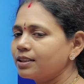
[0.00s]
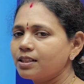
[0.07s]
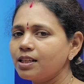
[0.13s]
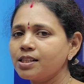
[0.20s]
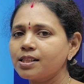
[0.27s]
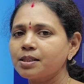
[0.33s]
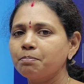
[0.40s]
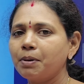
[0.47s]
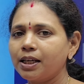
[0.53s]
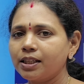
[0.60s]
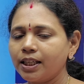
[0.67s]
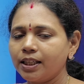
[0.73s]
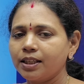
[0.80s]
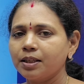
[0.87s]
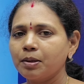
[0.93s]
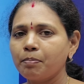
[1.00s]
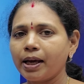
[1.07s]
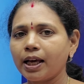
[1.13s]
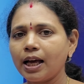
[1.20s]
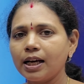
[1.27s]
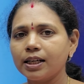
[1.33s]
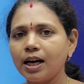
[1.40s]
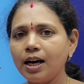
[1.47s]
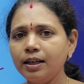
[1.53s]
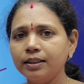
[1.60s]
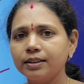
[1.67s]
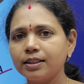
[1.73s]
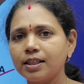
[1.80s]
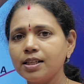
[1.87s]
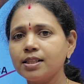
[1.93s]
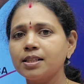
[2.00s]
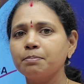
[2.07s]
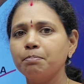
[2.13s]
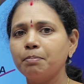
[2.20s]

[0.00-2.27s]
that is monkey. Macaca, that is